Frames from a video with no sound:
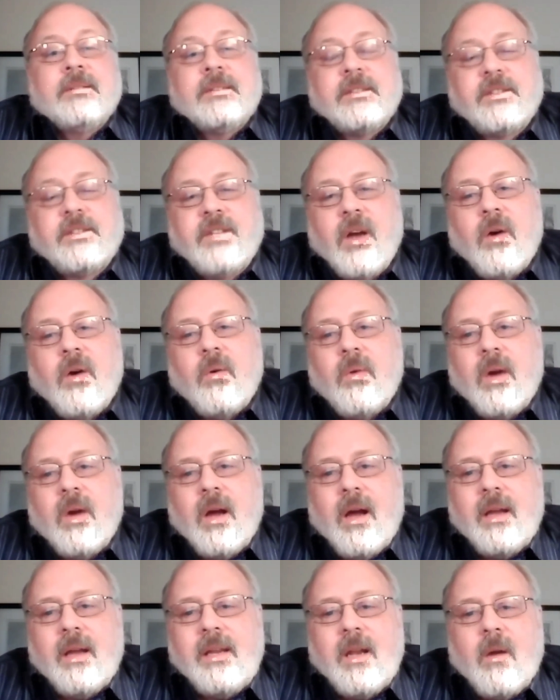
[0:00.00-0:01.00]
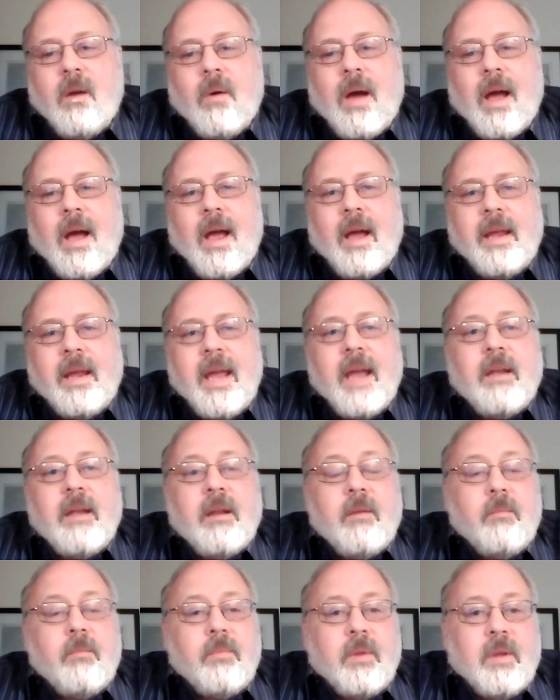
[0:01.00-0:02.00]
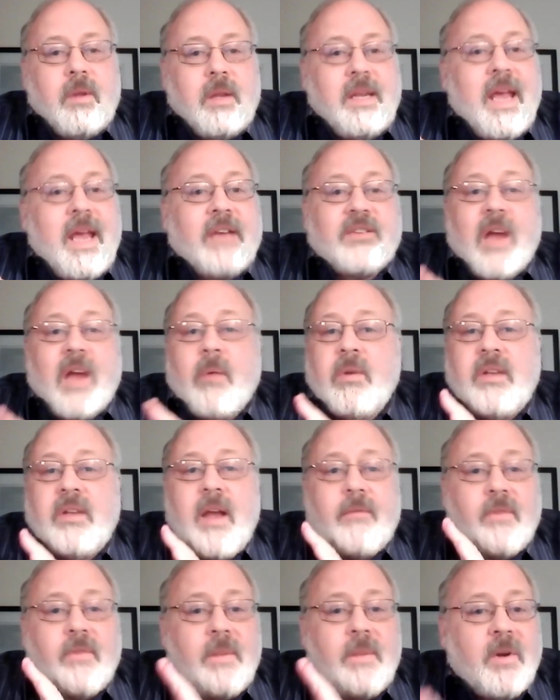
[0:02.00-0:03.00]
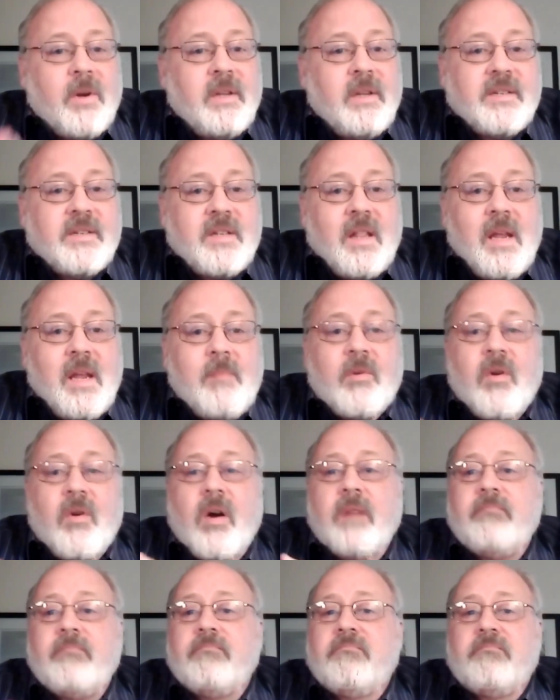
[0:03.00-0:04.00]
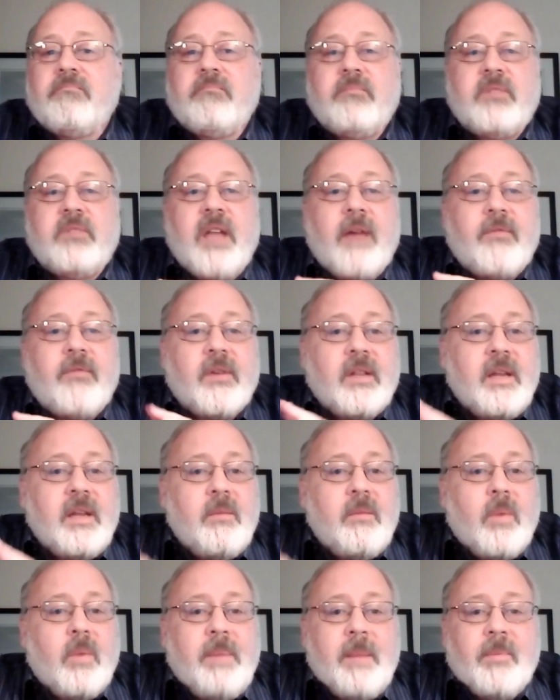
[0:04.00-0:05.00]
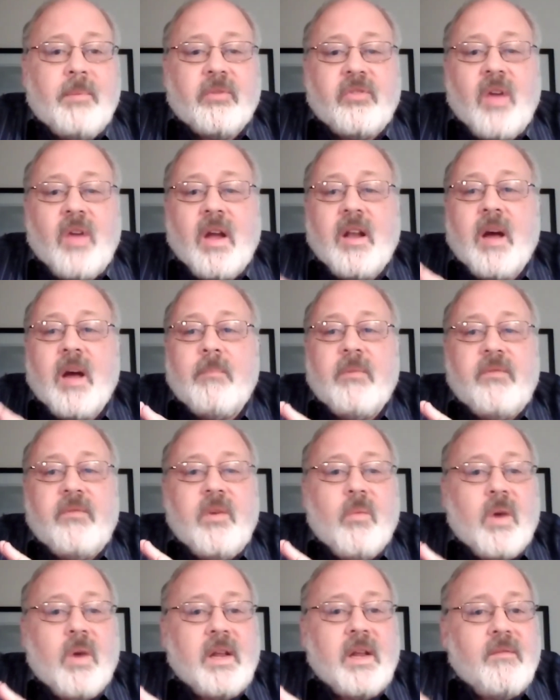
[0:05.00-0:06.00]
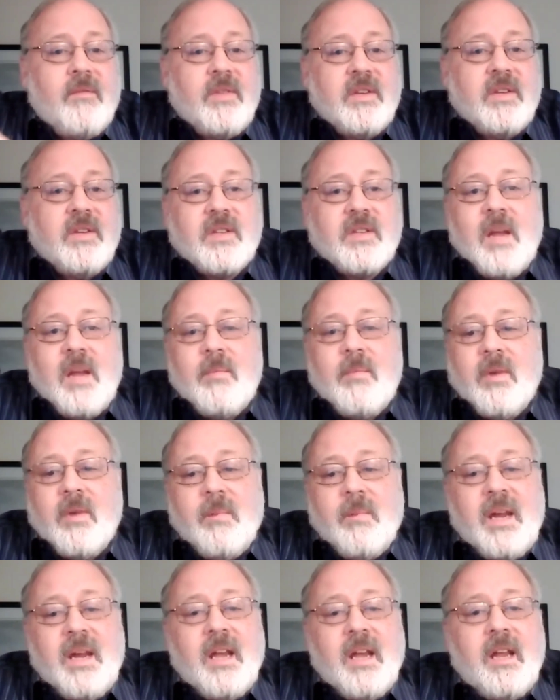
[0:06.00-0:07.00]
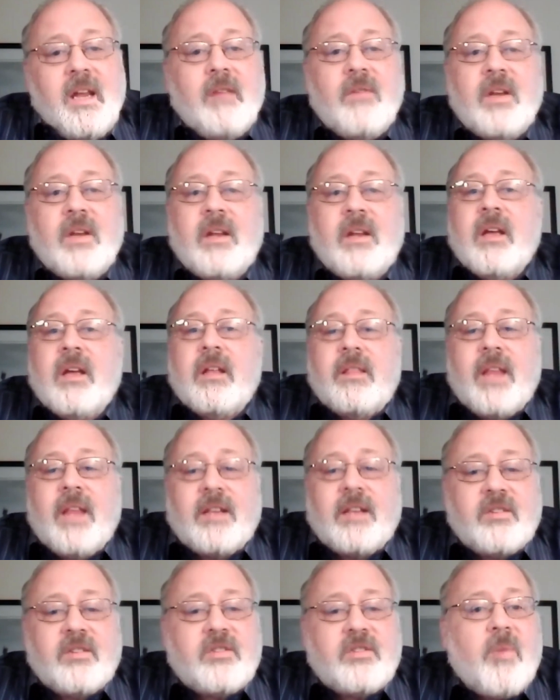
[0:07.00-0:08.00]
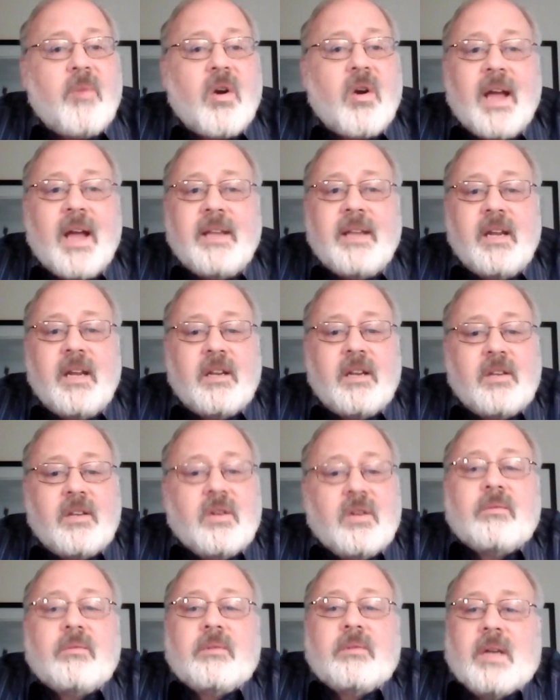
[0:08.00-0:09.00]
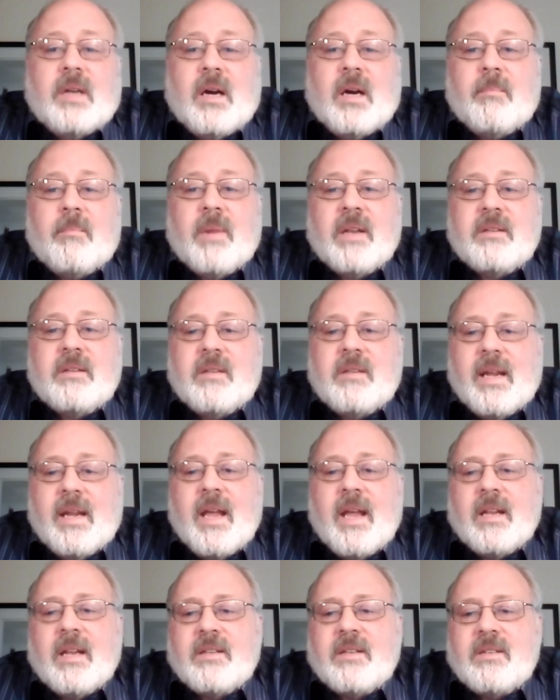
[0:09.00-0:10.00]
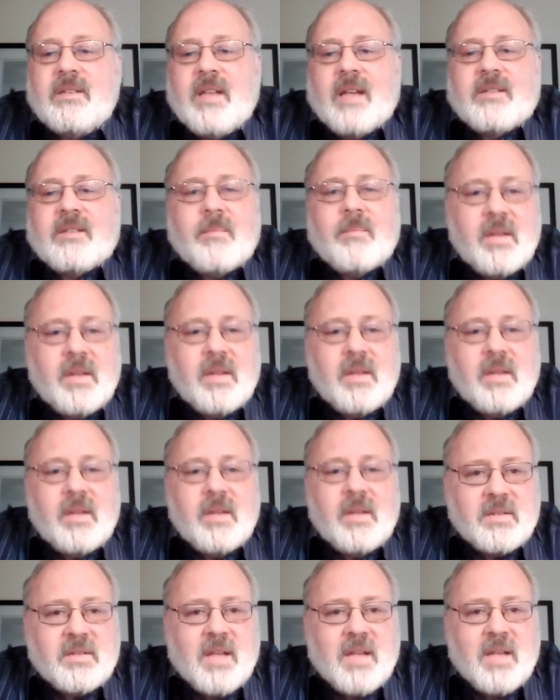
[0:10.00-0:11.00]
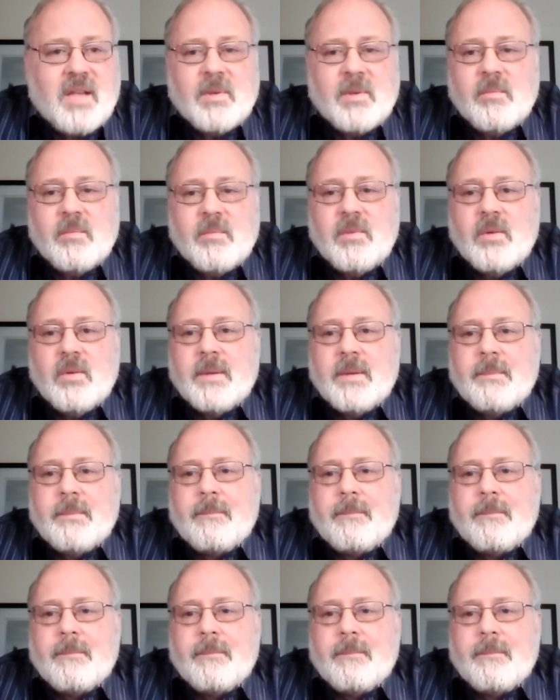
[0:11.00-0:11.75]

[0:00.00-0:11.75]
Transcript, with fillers: So, you know, again, yes, I would definitely put a disclaimer on. Definitely, when people sign up, if you want to give a disclaimer at the beginning of it, that's a smart idea to do. Uh, but again, that's not something that's going to stop us from doing it.